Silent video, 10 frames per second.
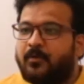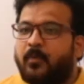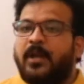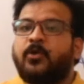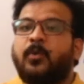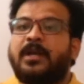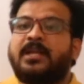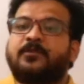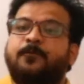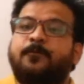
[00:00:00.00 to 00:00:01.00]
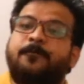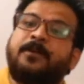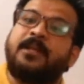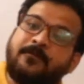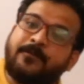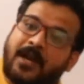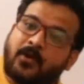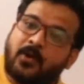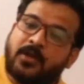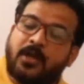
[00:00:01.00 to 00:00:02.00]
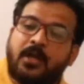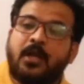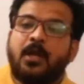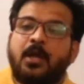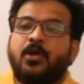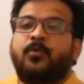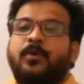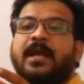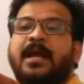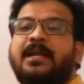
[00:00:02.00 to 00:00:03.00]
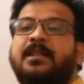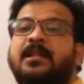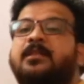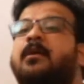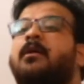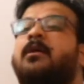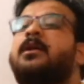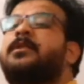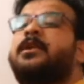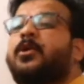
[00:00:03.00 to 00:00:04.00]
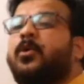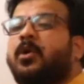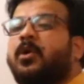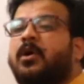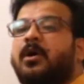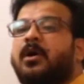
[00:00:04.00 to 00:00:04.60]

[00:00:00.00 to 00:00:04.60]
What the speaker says: When you will reach 15 factorial, you will get the third 0,